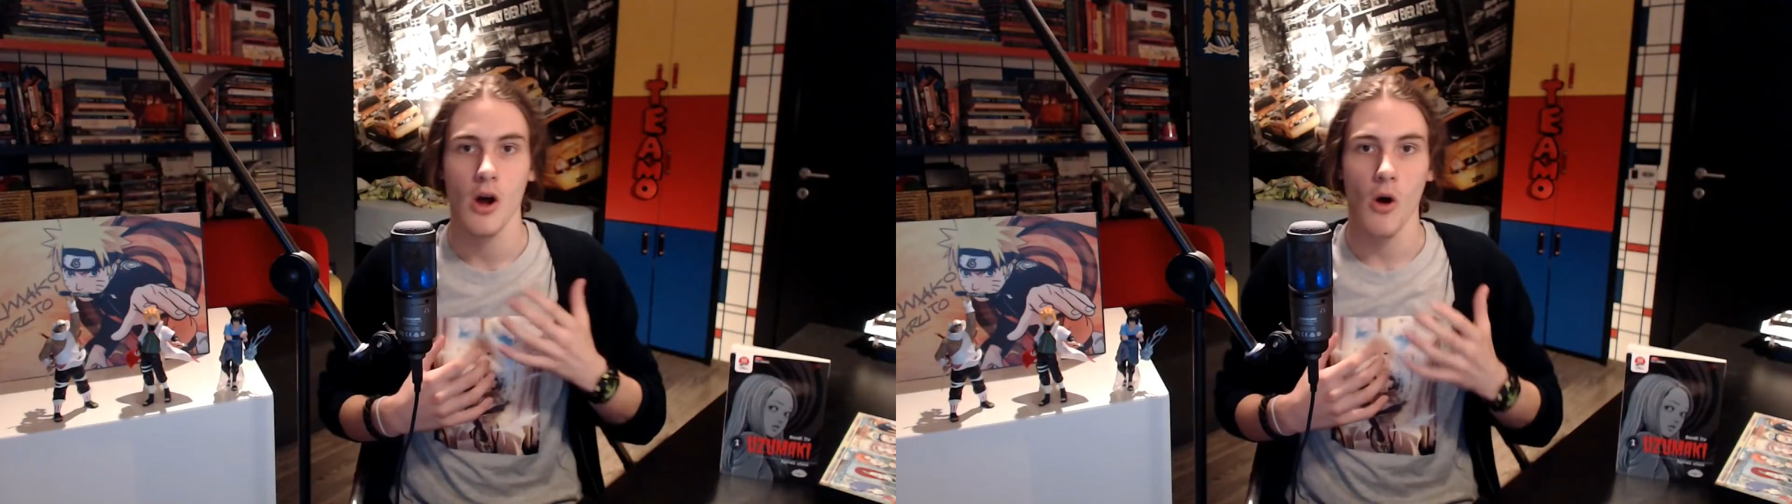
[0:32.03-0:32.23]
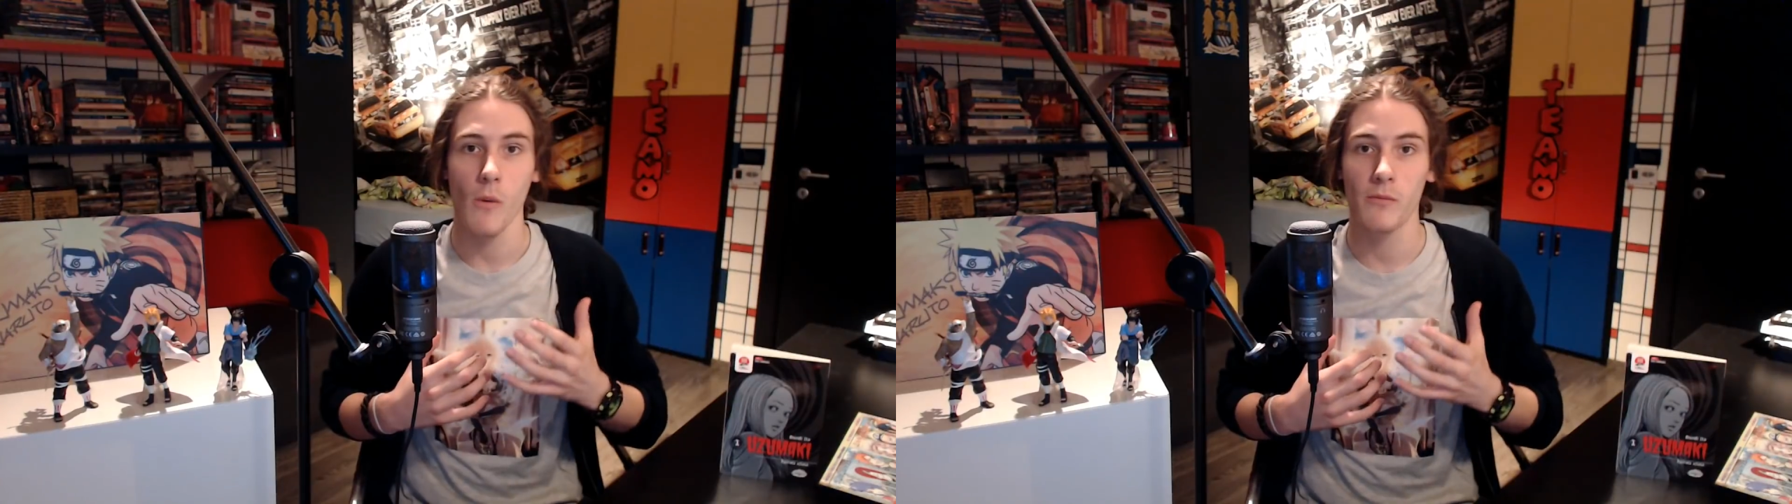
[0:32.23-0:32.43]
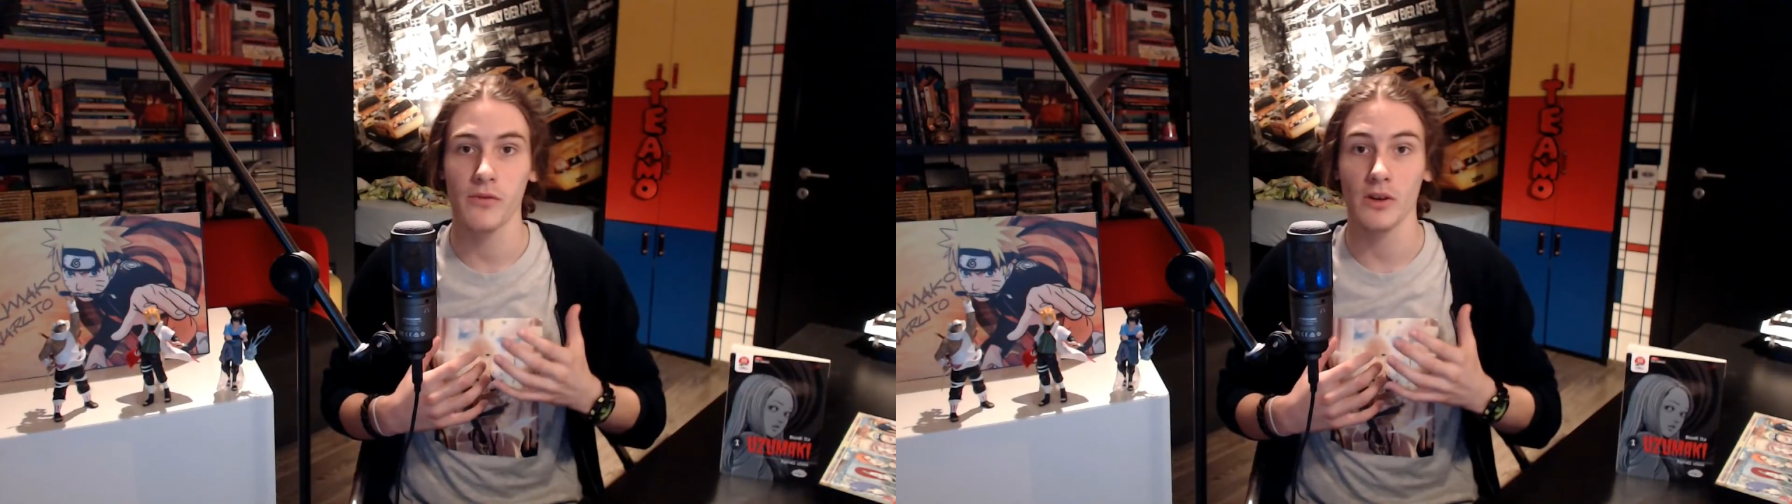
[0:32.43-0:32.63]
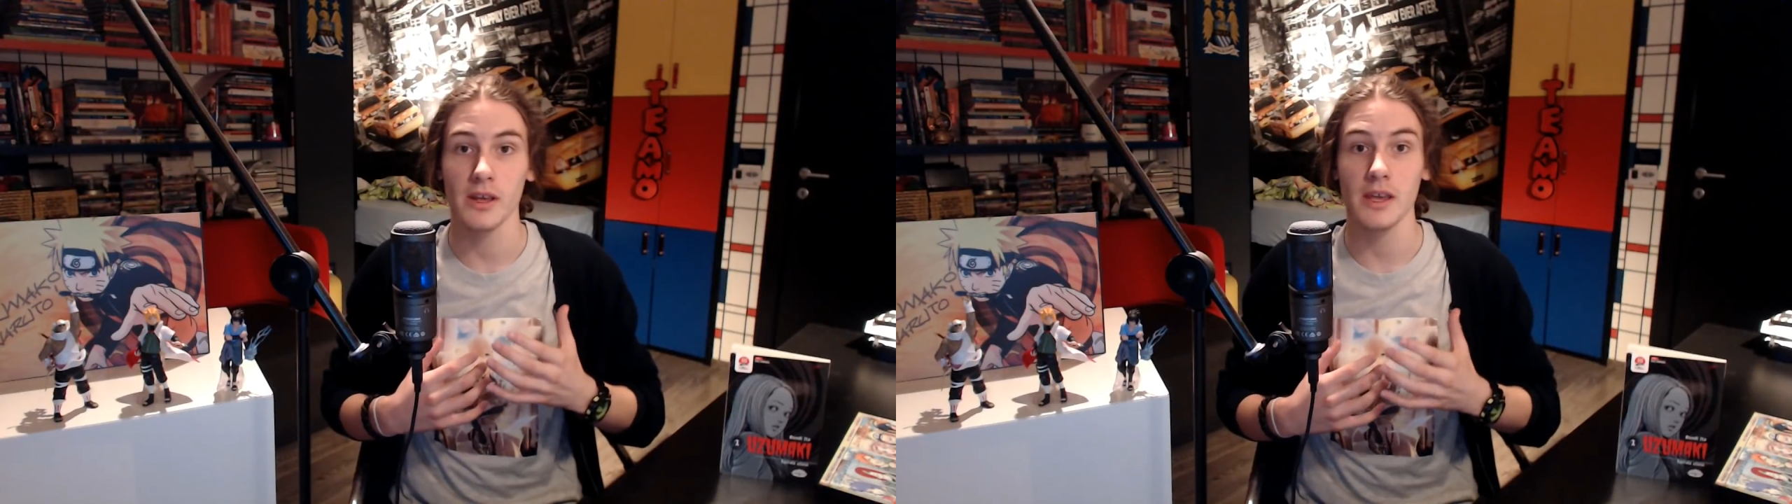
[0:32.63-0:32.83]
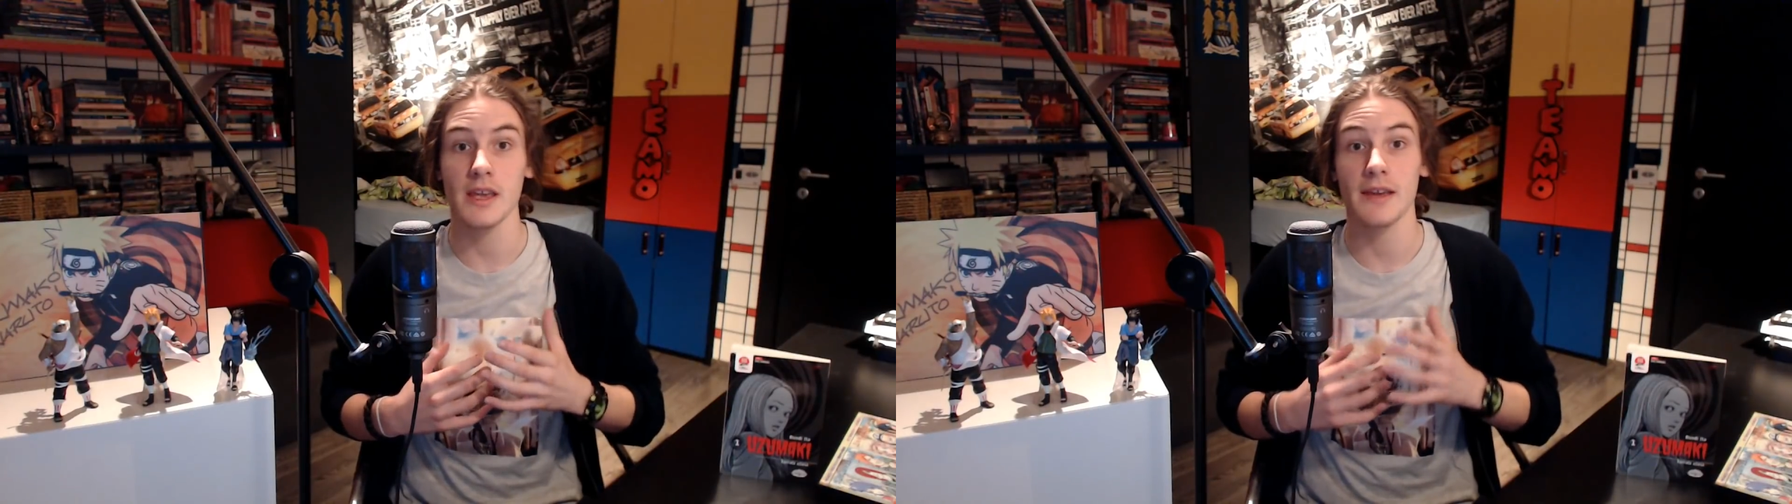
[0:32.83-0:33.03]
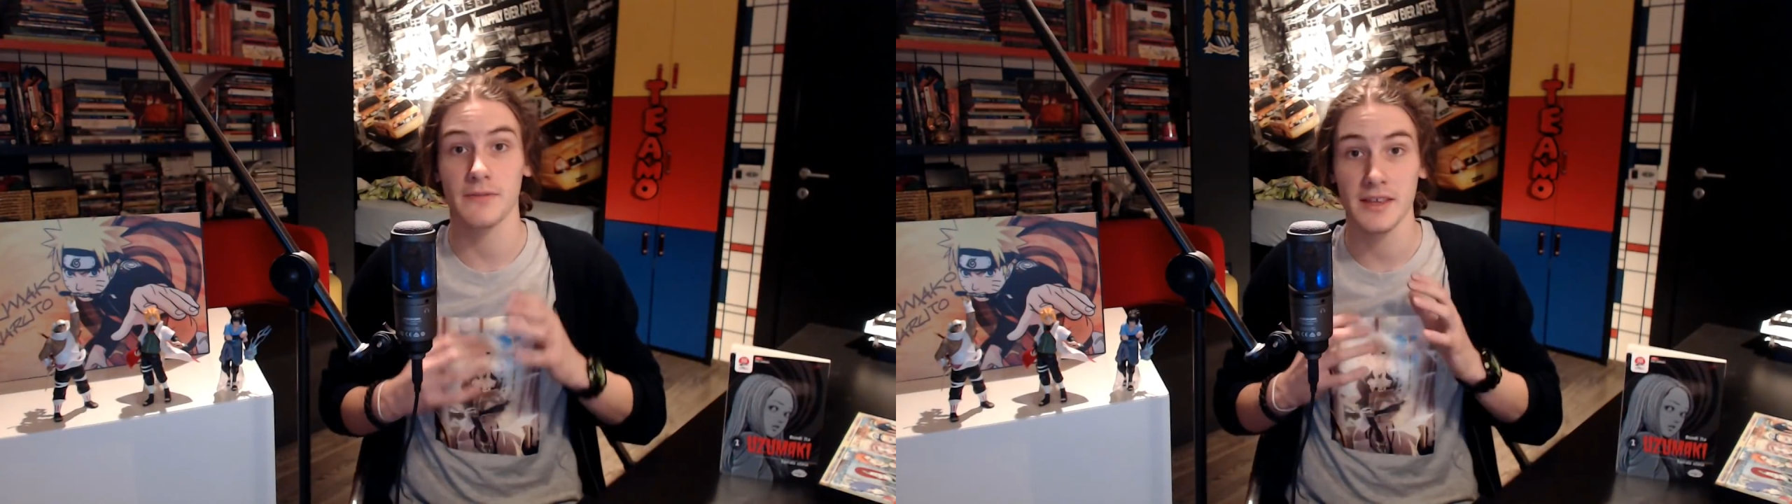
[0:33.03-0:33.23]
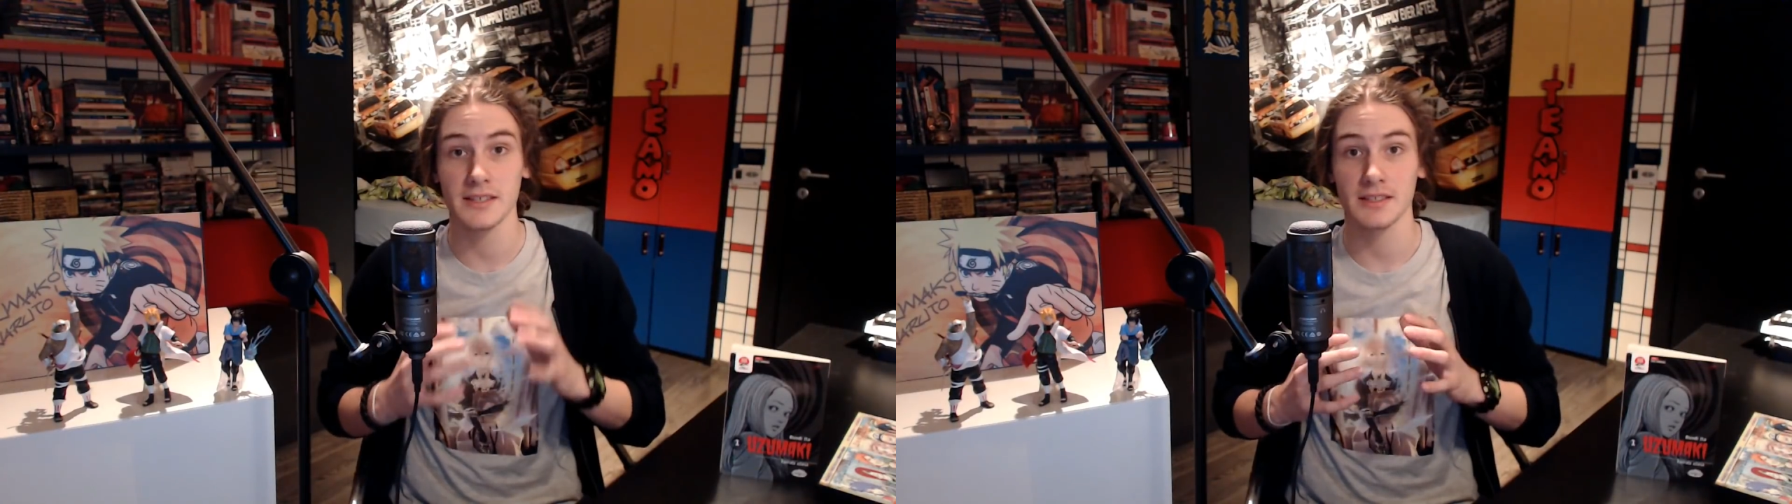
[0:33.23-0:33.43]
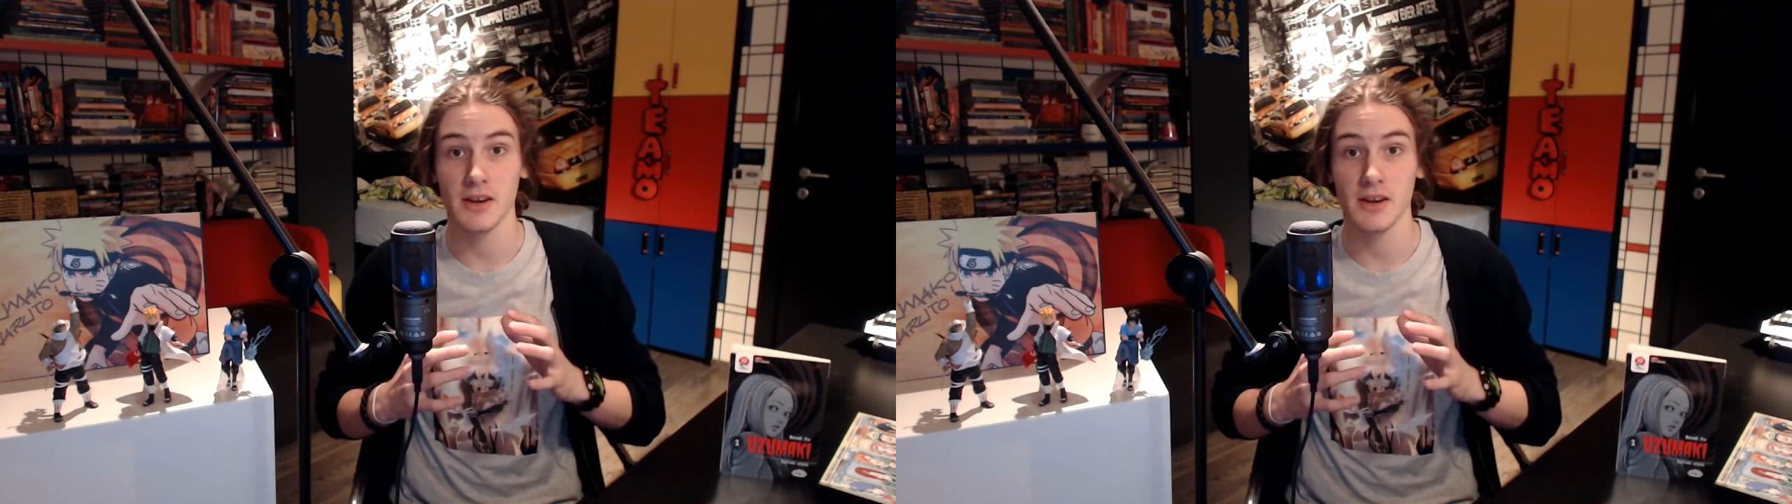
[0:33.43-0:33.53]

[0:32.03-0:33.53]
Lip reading: Hopefully, if this